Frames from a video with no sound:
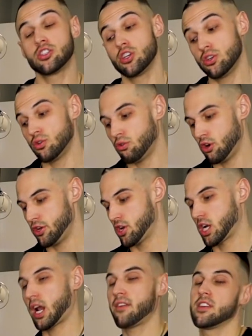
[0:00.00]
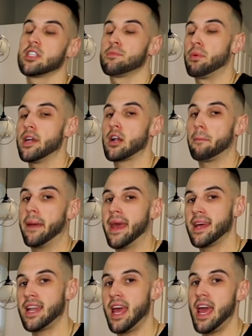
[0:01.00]
2, you're gonna have to spray your
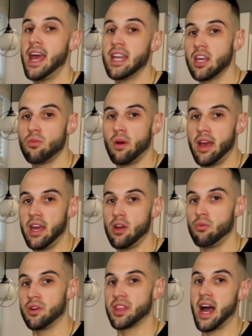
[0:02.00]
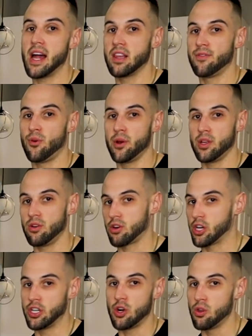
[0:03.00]
pan anyway with olive oil or
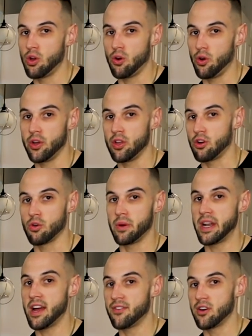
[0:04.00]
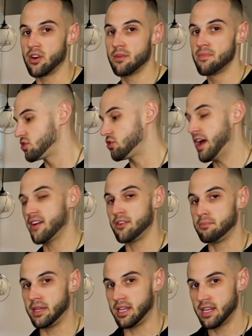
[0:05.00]
canola oil or whatever to have
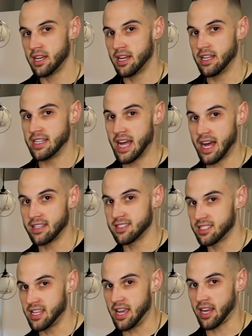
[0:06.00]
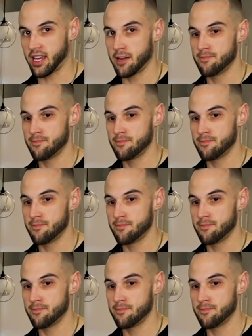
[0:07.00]
it be non-stick.